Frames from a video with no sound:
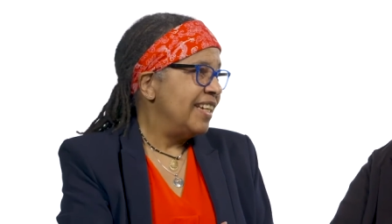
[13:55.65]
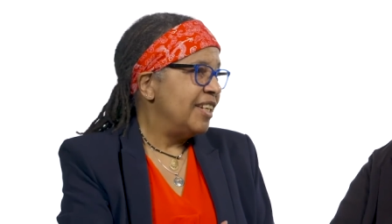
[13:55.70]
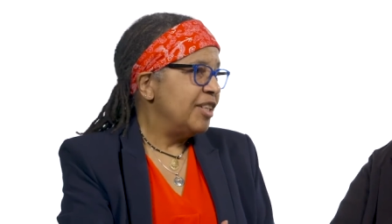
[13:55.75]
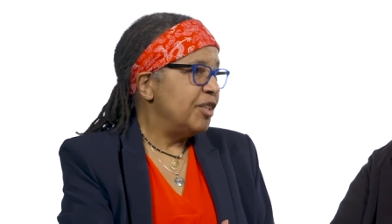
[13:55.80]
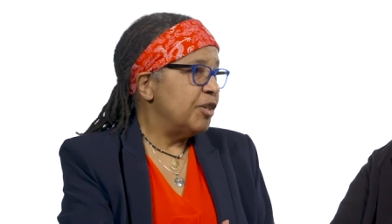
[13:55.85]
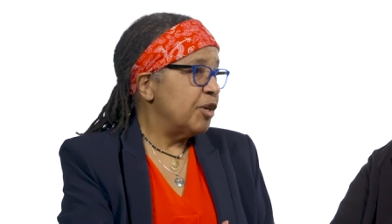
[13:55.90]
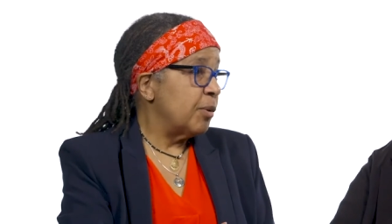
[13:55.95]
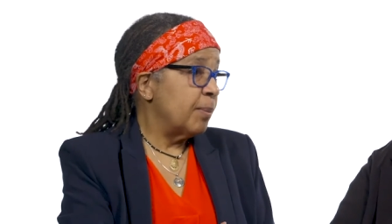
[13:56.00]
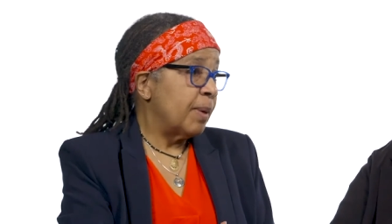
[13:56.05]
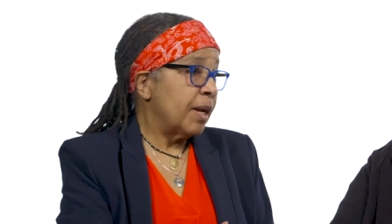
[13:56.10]
You
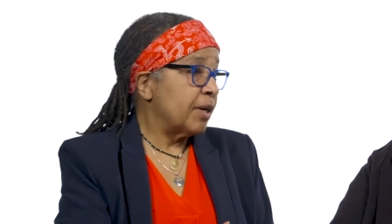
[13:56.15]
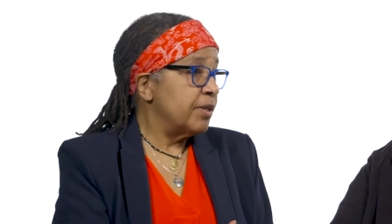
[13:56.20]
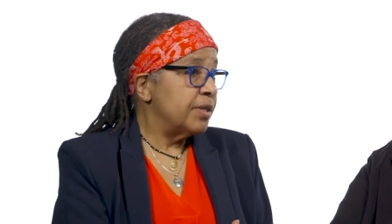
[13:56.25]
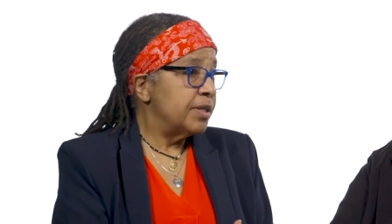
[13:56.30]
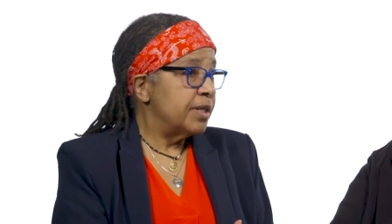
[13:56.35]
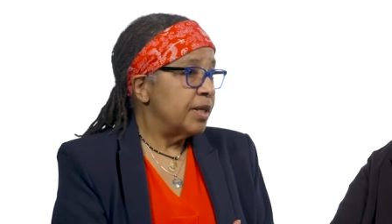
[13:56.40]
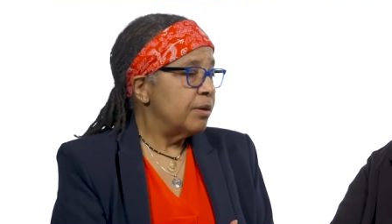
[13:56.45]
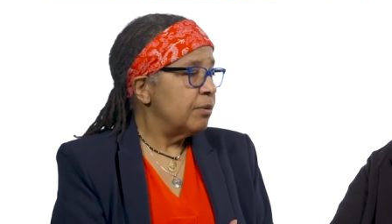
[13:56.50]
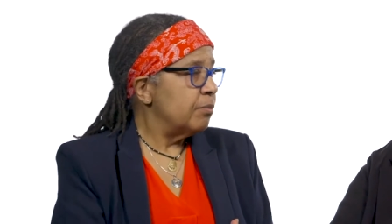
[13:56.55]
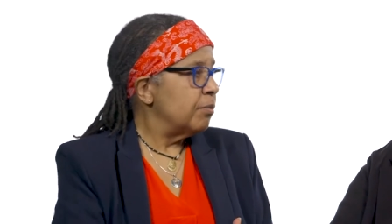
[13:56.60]
know, I'm not going to
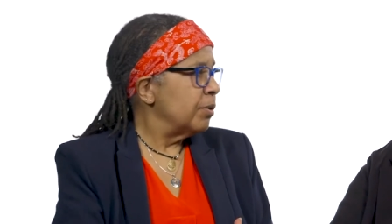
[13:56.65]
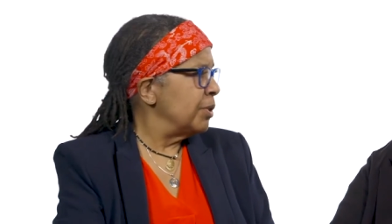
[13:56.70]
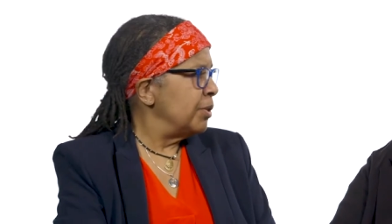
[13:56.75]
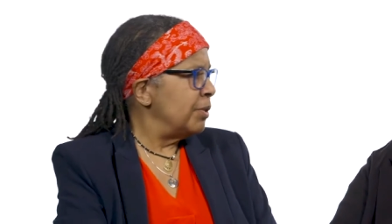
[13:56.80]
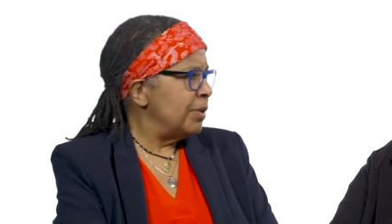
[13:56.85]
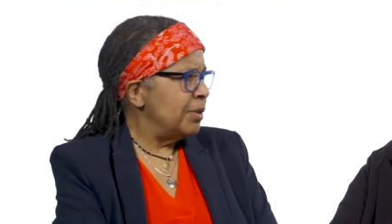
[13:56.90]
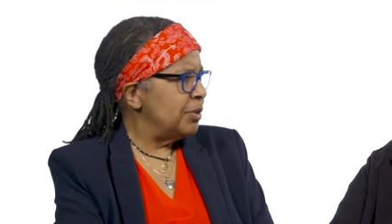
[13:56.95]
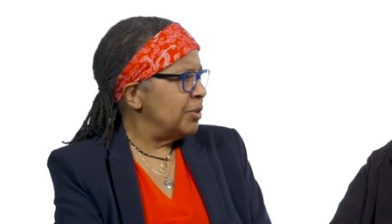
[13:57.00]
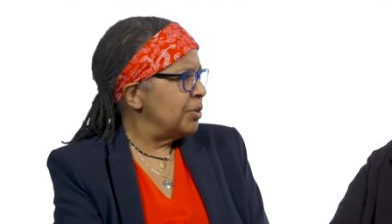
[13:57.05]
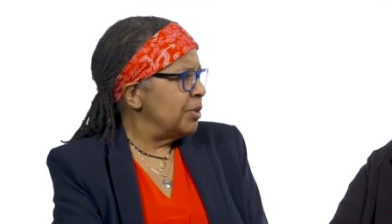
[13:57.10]
say, well, you
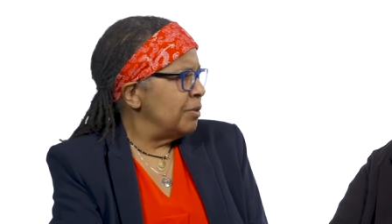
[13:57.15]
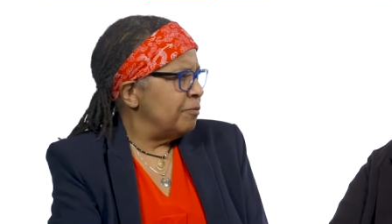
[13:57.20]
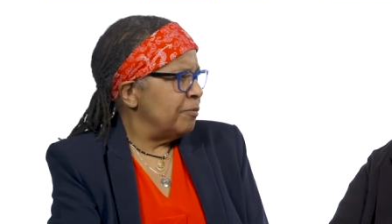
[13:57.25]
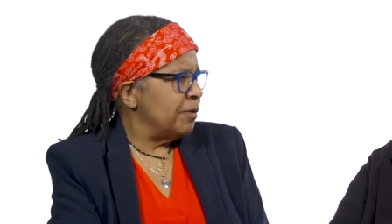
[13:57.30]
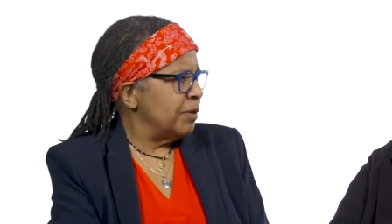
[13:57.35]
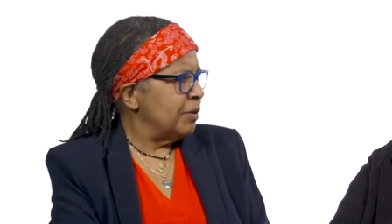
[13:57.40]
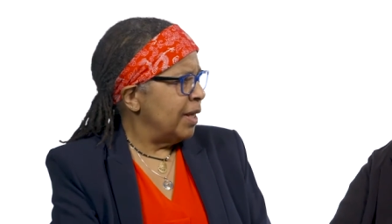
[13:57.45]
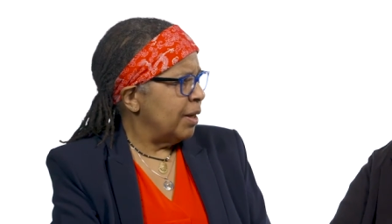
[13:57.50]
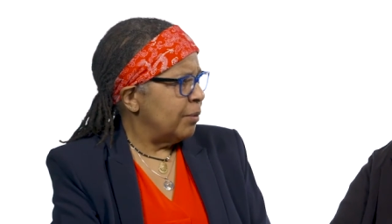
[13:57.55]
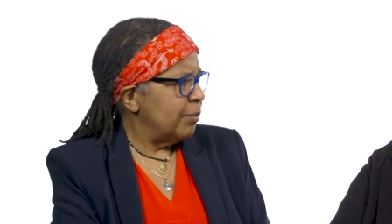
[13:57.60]
shouldn't
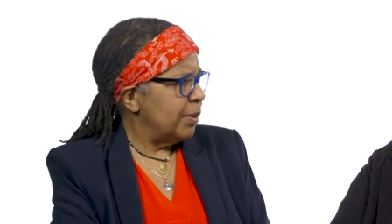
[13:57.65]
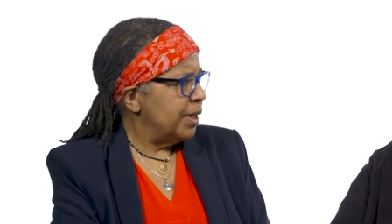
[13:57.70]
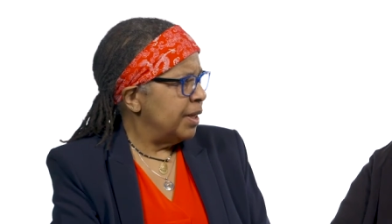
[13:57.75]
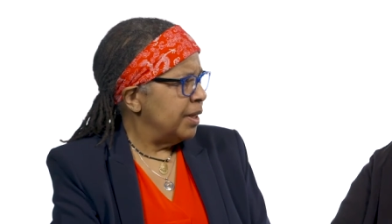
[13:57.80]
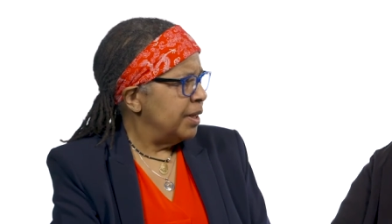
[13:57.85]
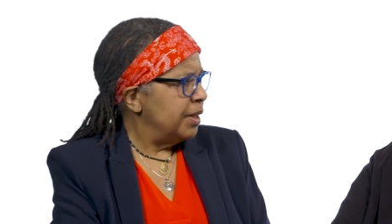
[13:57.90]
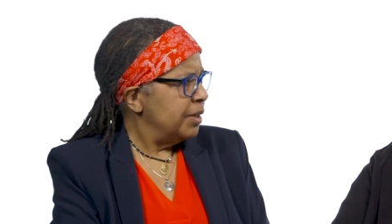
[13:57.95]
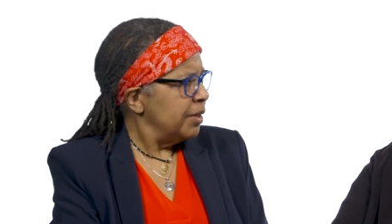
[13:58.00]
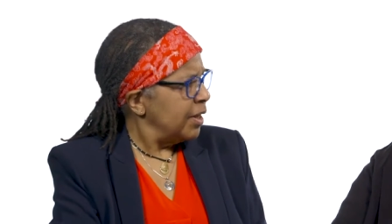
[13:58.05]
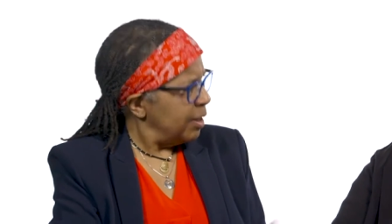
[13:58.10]
feel that way.
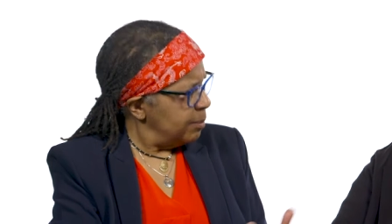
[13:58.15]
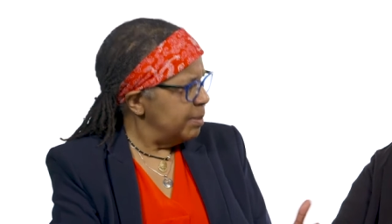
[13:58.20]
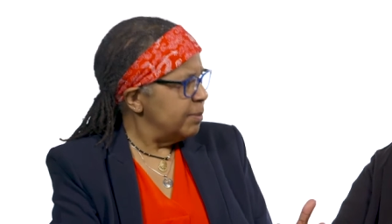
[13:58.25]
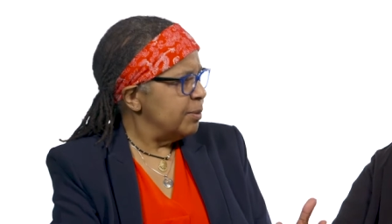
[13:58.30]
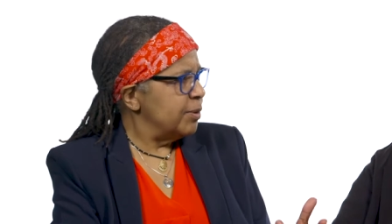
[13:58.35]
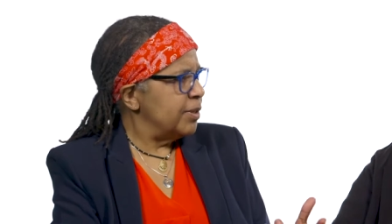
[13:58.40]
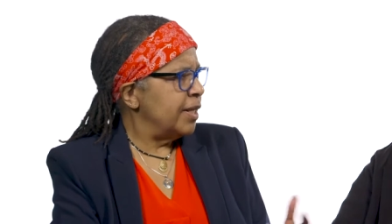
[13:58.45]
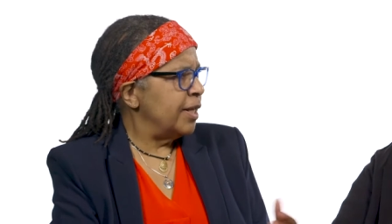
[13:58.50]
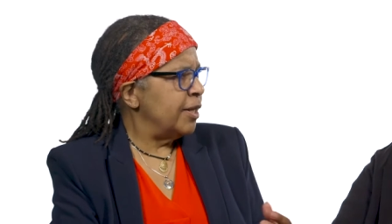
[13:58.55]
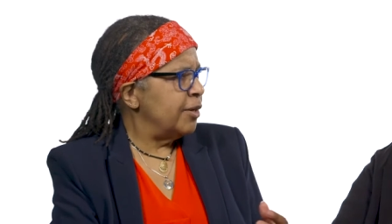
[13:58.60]
You know how people
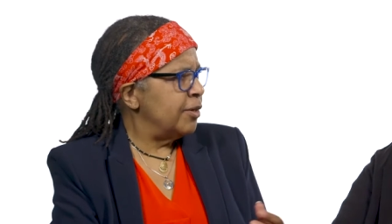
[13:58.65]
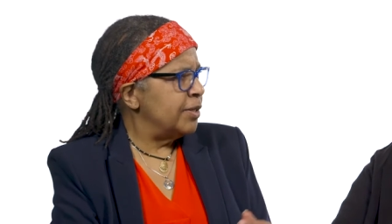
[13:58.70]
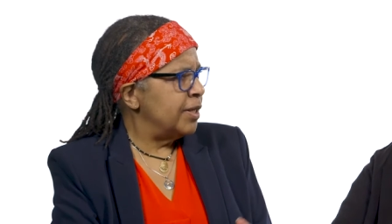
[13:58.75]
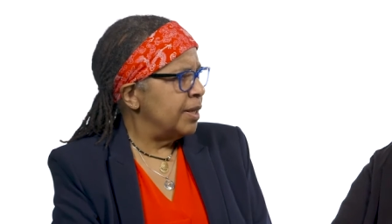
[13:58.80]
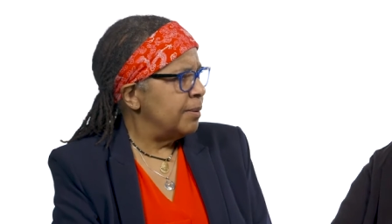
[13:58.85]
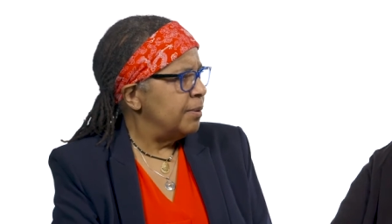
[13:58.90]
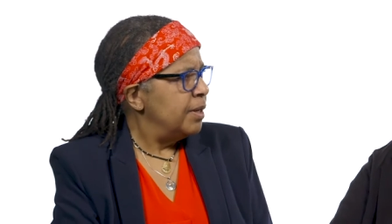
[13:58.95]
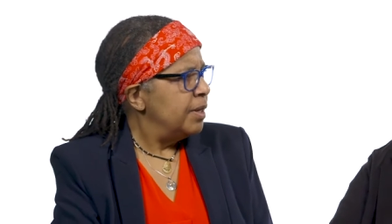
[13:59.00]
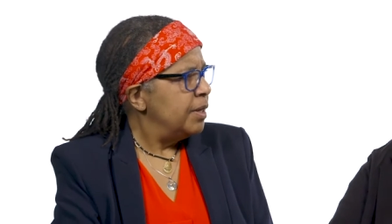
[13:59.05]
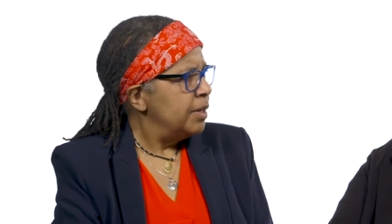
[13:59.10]
say that all the time?